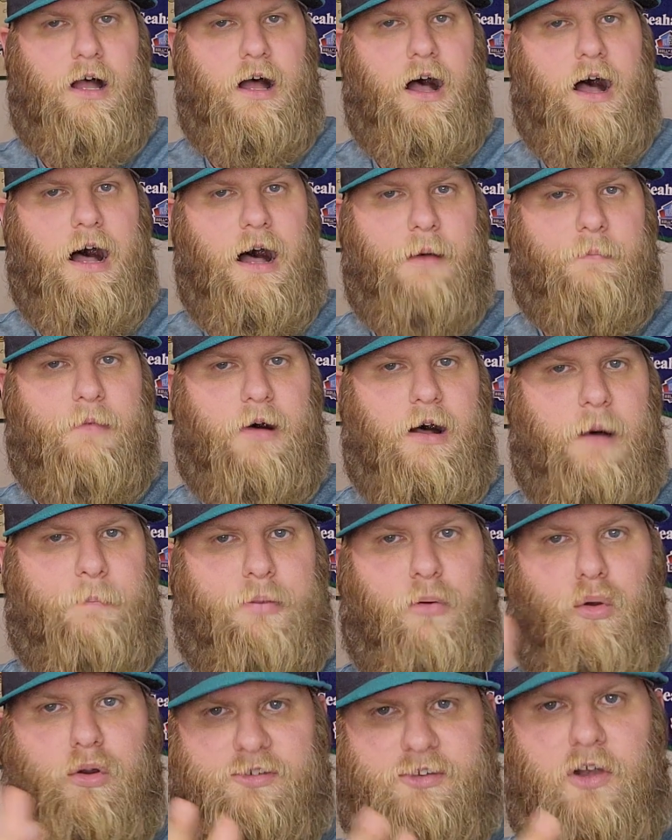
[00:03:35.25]
um, a
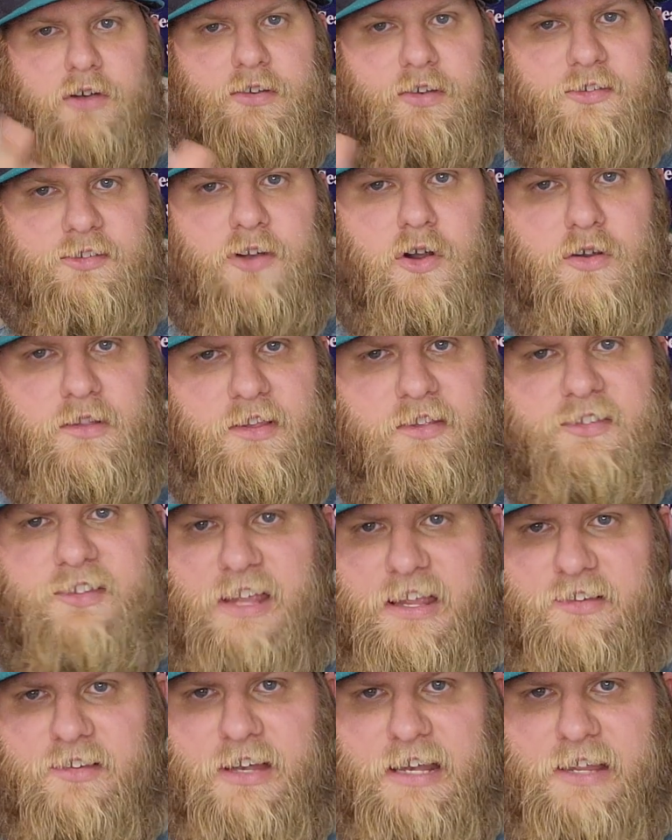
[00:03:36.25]
poor start to start the
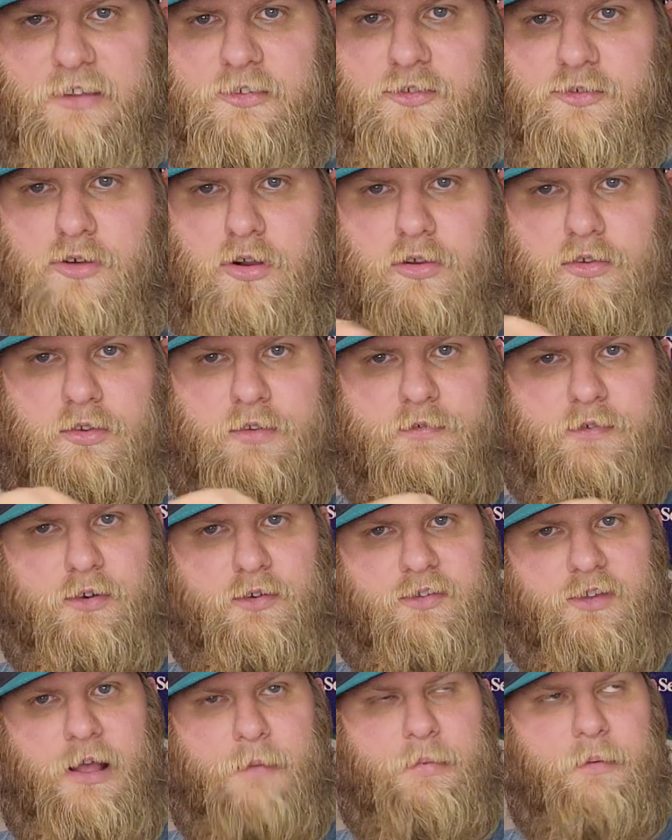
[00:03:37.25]
season. He struggled the
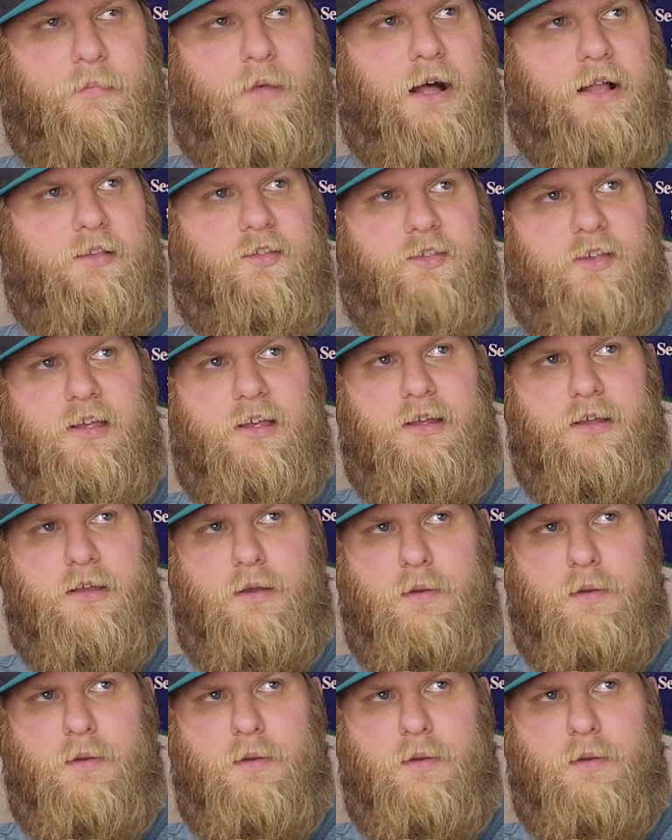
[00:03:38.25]
first couple months,